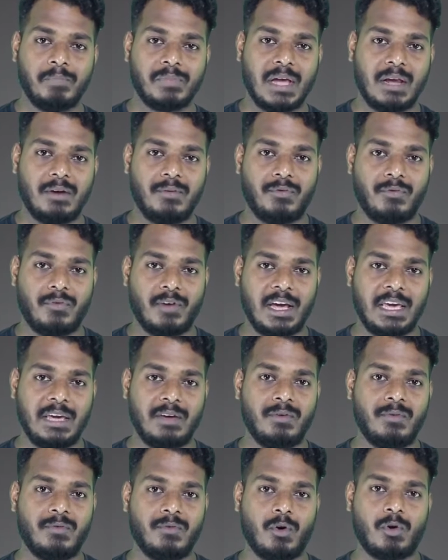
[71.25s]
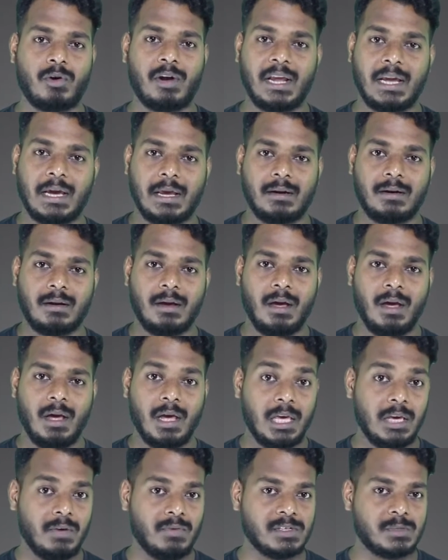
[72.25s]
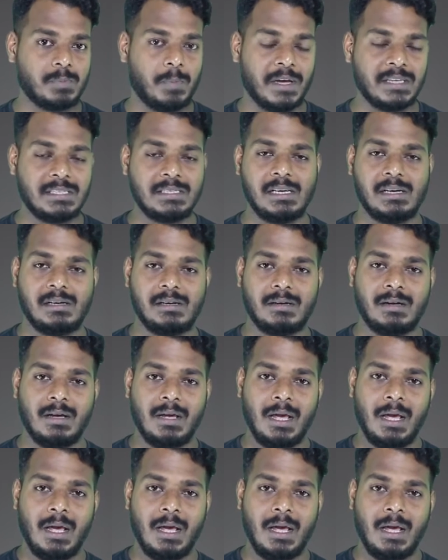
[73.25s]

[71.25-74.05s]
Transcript: and 5 for cricket. He was puzzled